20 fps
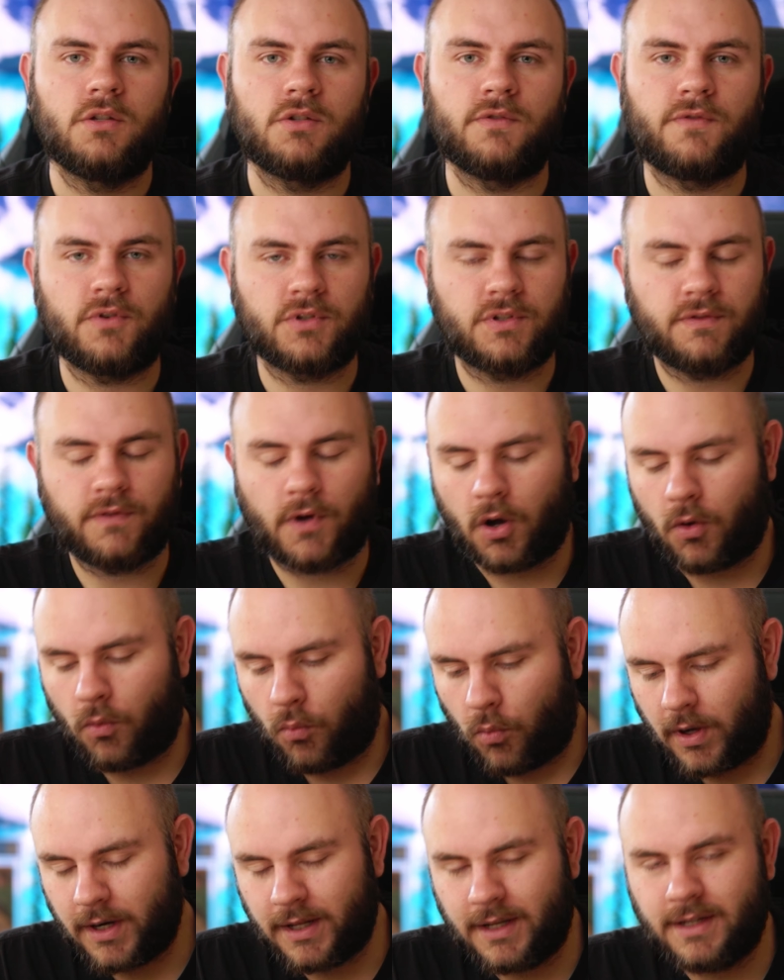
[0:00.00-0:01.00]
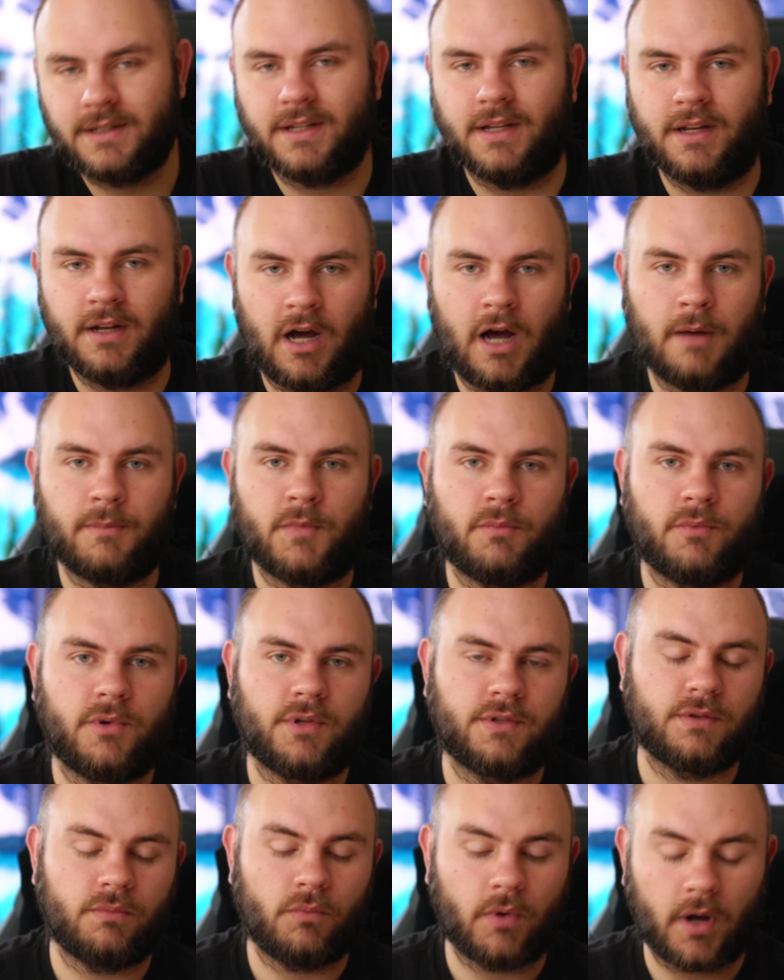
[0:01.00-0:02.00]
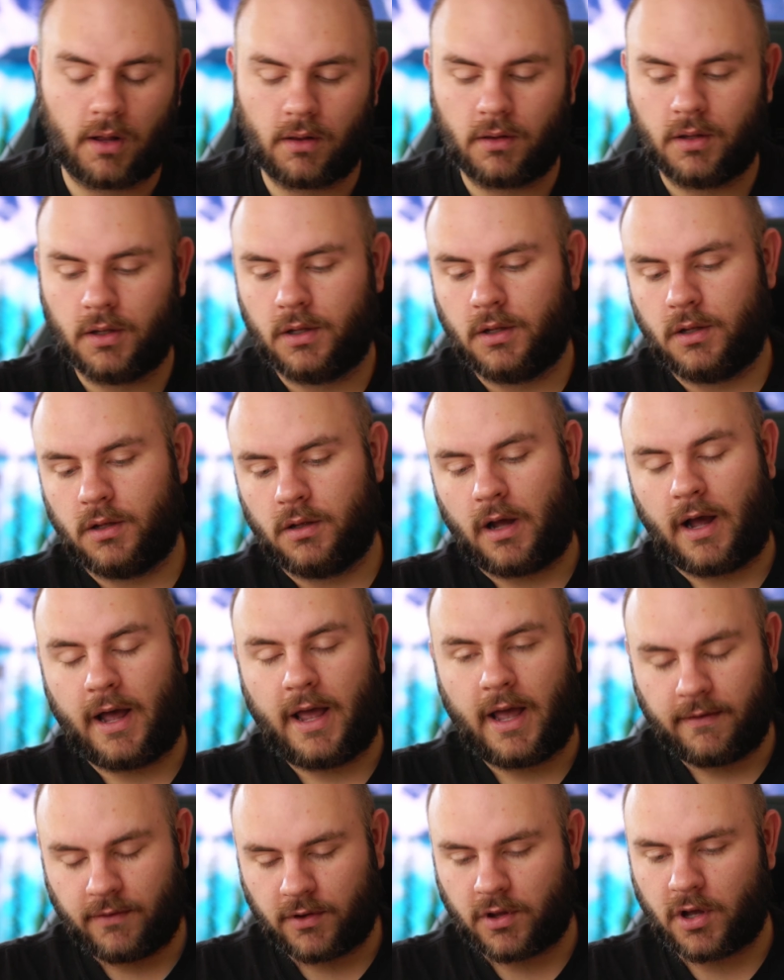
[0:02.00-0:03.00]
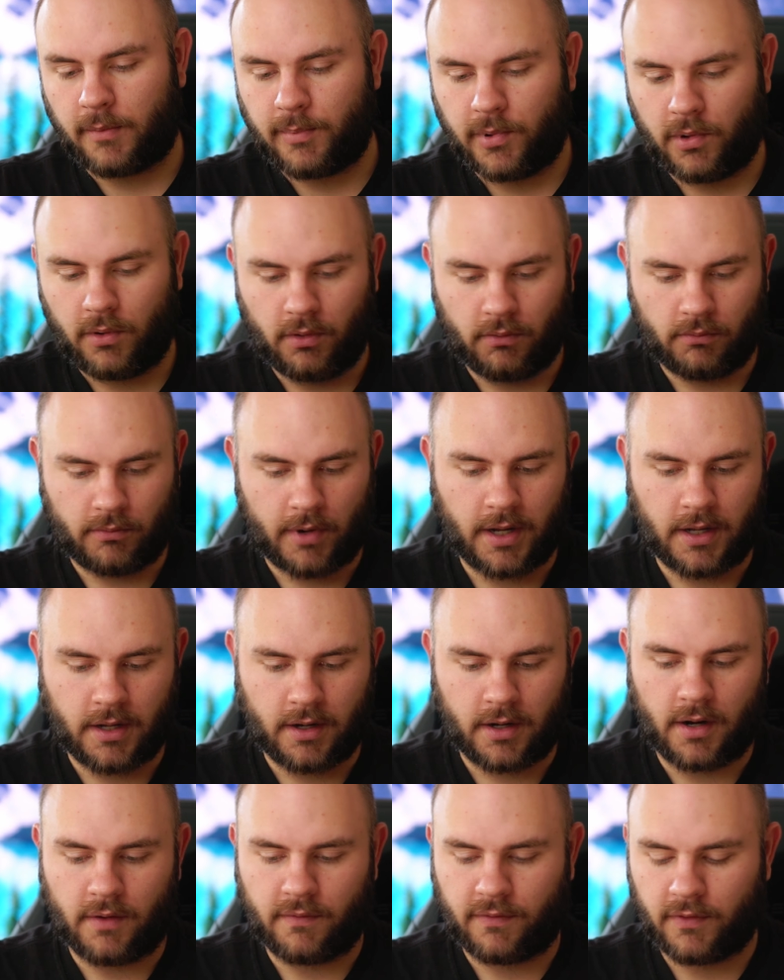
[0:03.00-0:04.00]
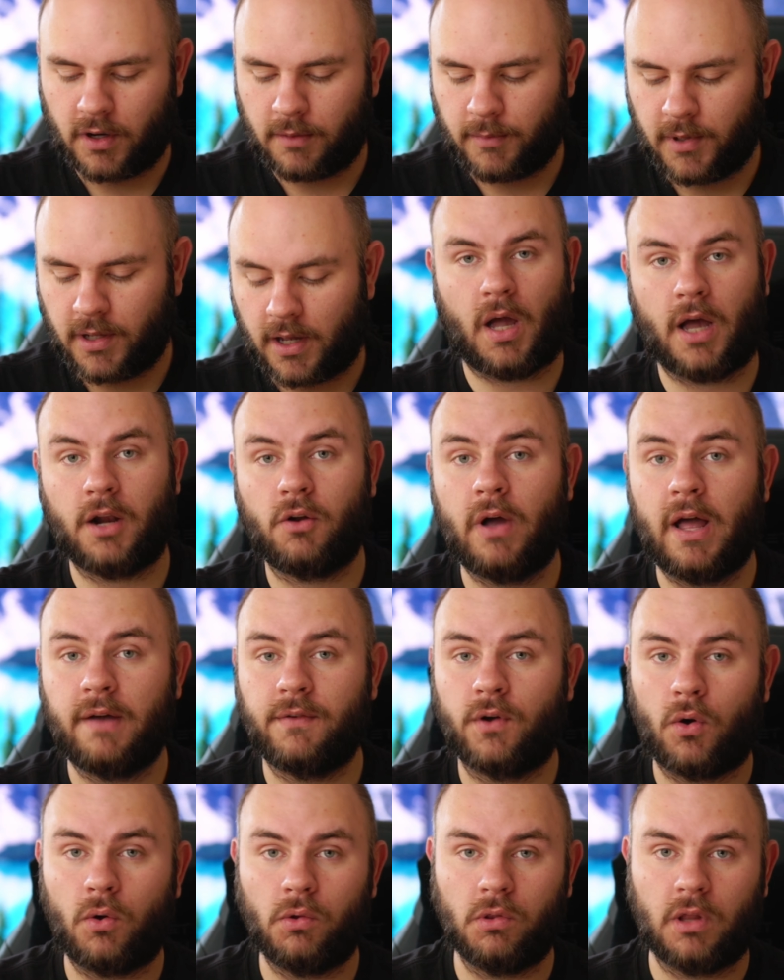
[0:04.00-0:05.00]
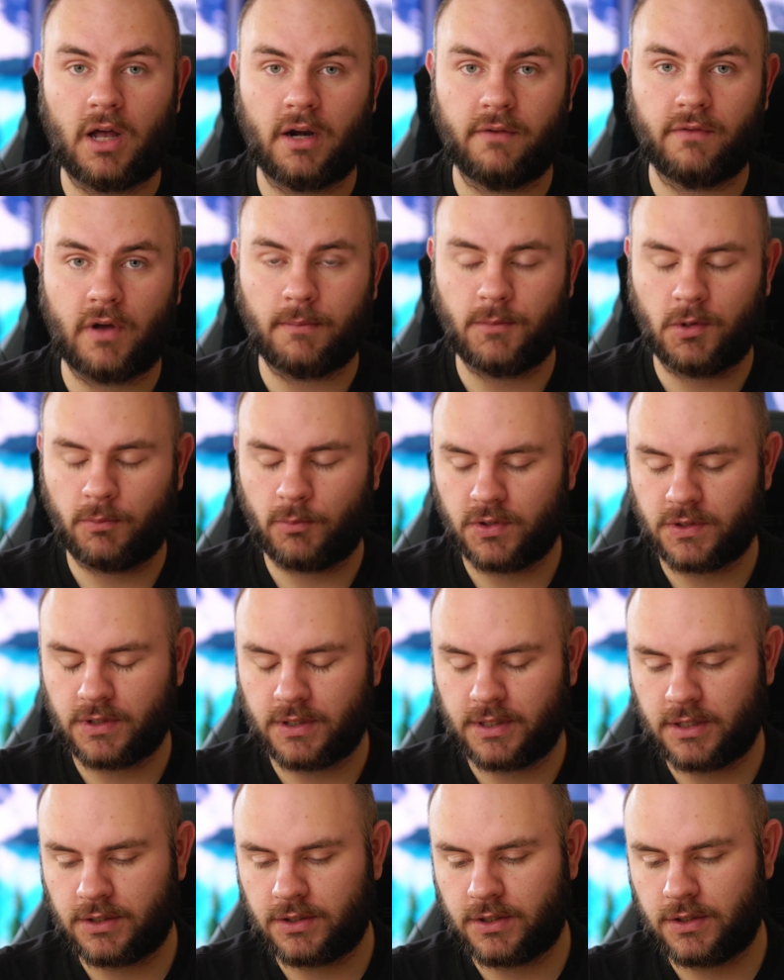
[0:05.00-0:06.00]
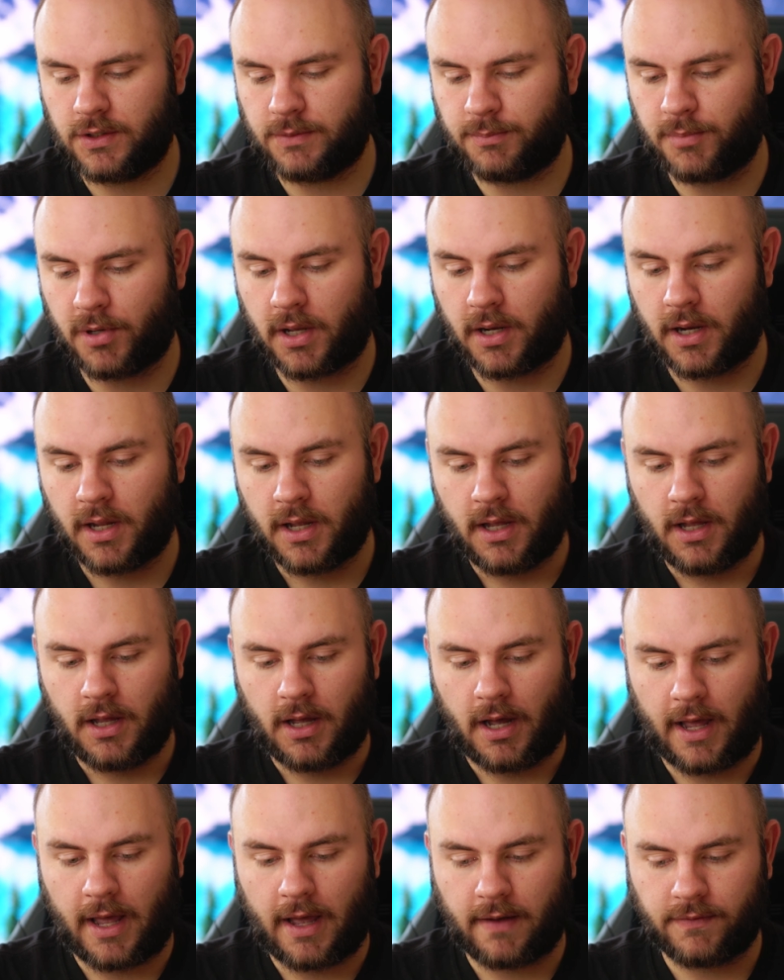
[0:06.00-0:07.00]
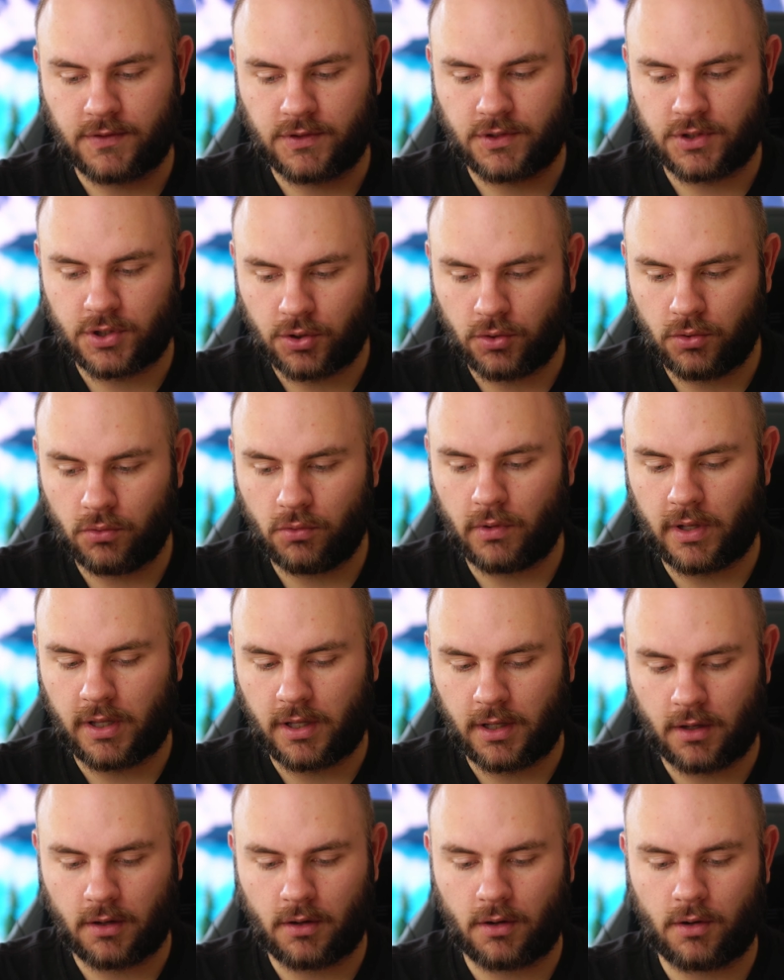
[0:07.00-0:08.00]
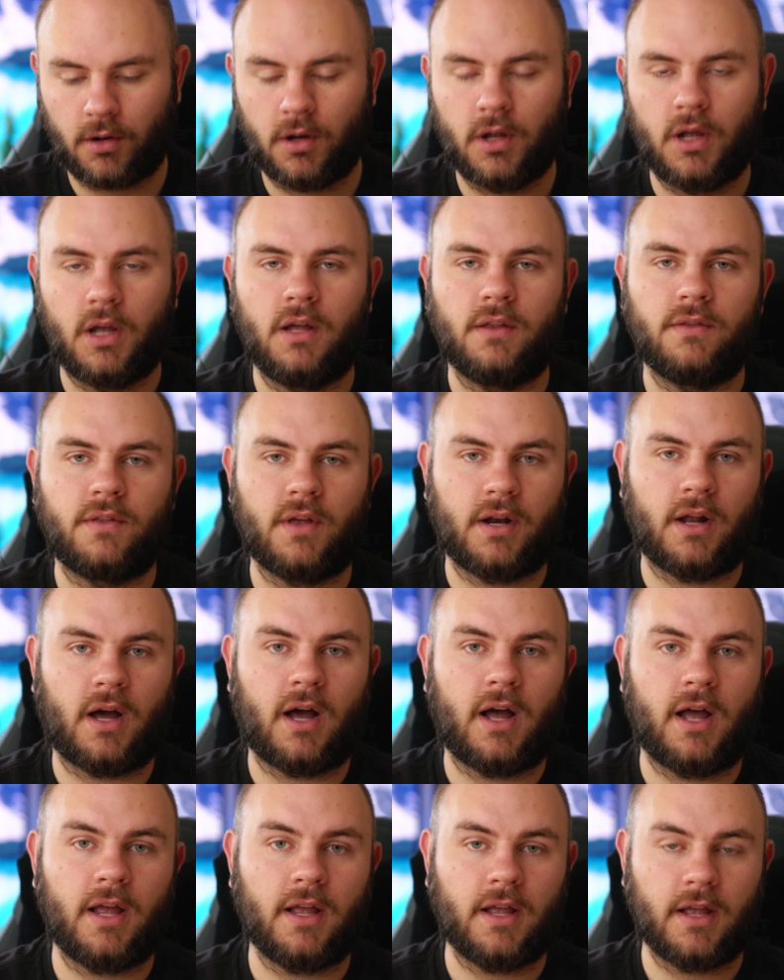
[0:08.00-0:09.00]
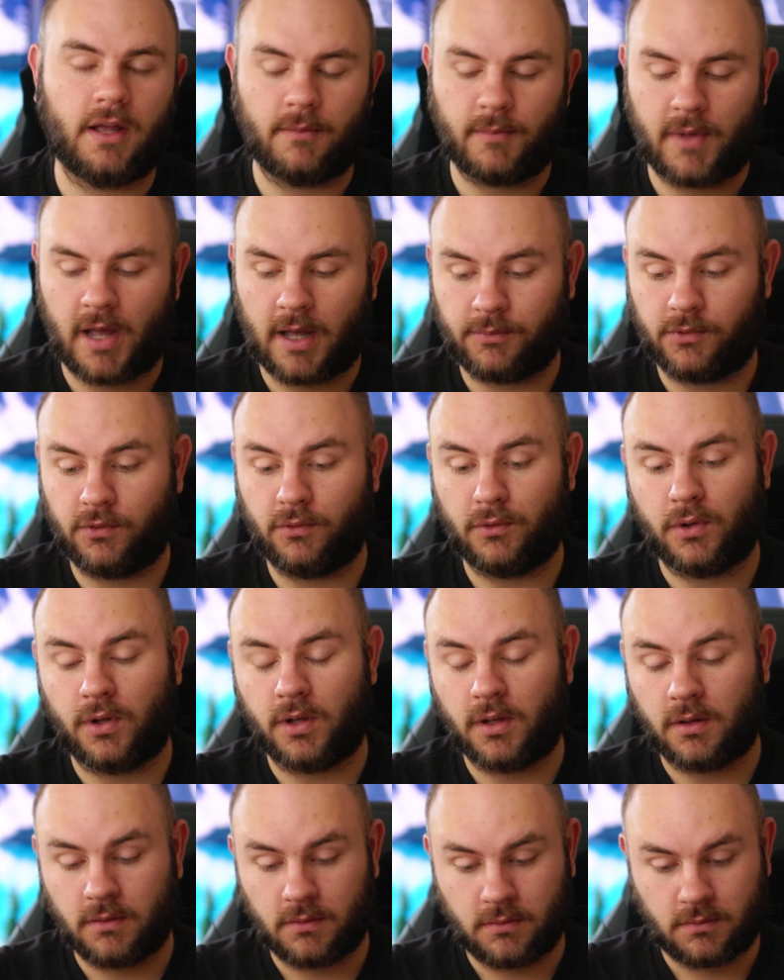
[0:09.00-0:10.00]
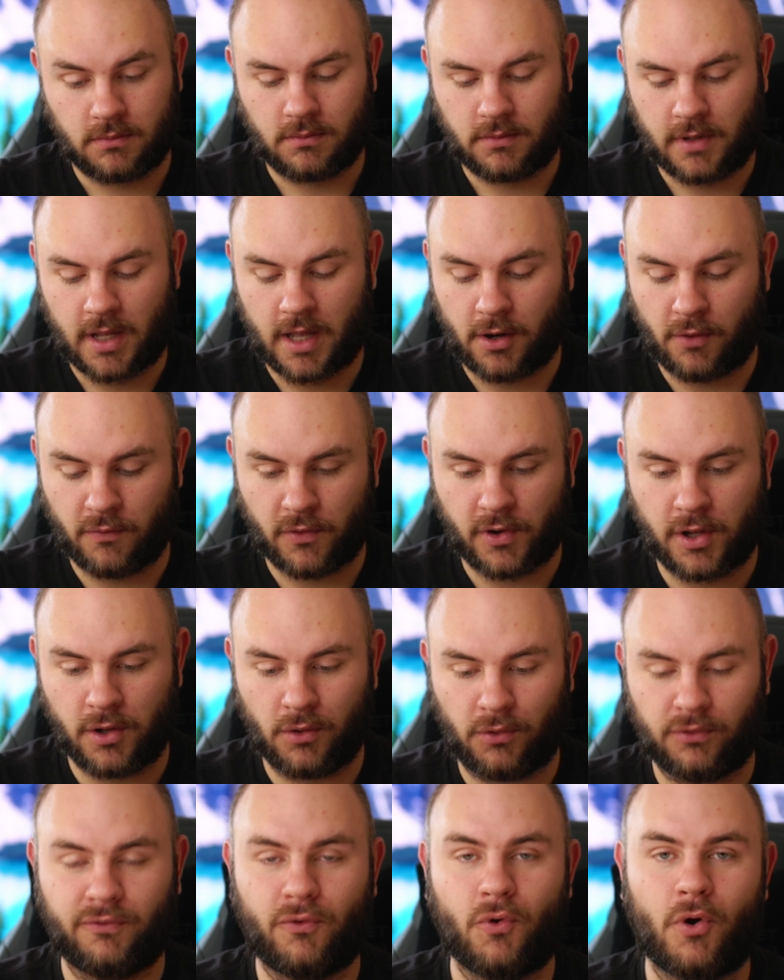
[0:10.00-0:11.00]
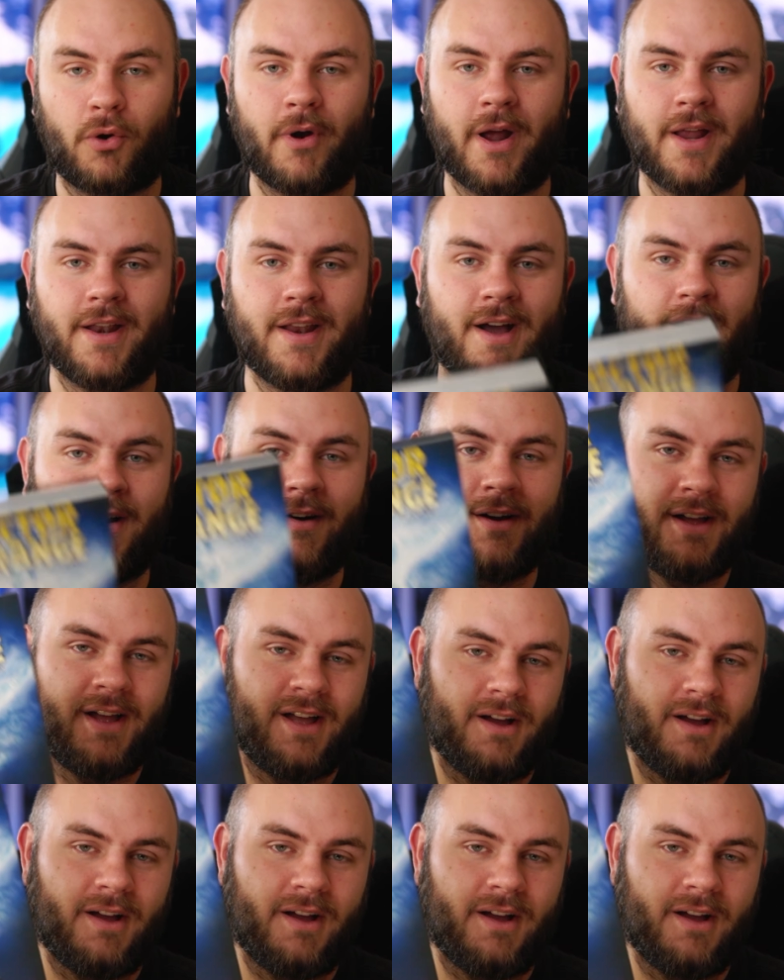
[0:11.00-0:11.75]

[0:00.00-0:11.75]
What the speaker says: So first of all, what is an omnibus? Well, I have a couple right here in front of me. I don't have a whole lot of omnibus editions, but I have two here that I am absolutely head over heels for right now.